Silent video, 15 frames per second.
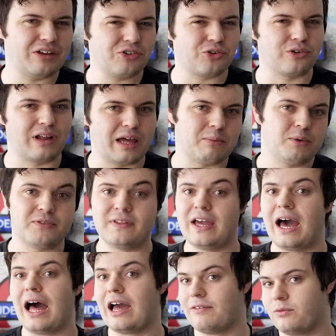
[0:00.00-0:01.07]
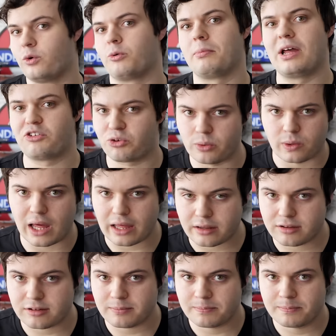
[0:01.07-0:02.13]
interline with the high floor metro
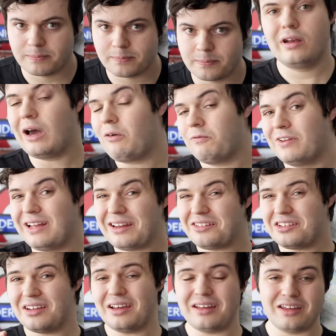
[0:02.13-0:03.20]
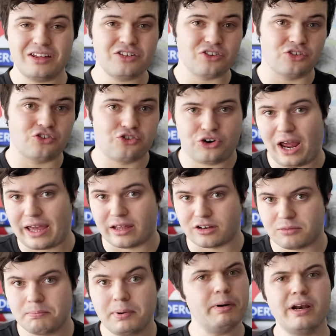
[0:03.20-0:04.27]
lines. Now, Valencia isn't
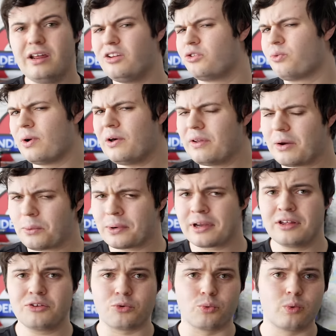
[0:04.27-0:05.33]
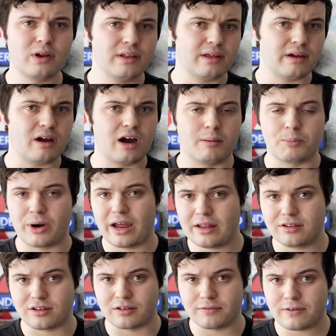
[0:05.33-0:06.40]
giant, but its rail network is really
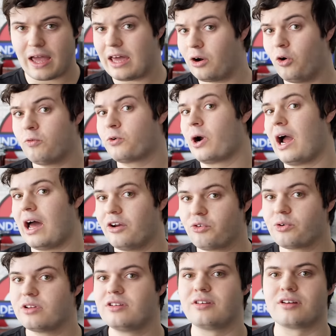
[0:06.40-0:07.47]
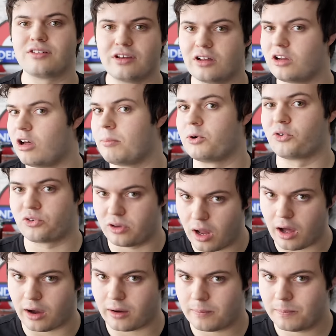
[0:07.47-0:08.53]
comprehensive, at over 160 kilometers
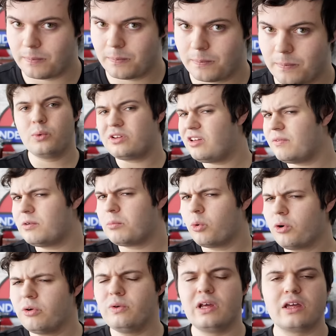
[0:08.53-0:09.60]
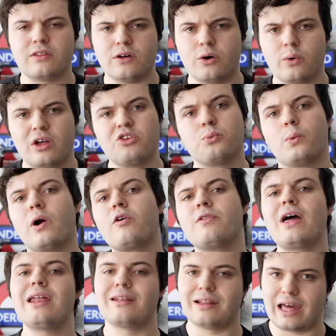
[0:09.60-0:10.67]
long. What's even more unique though is where
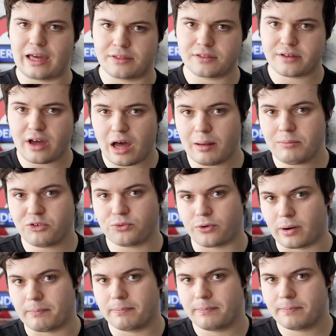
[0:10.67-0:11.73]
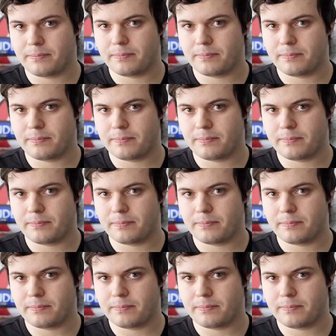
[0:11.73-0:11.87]
that length comes from.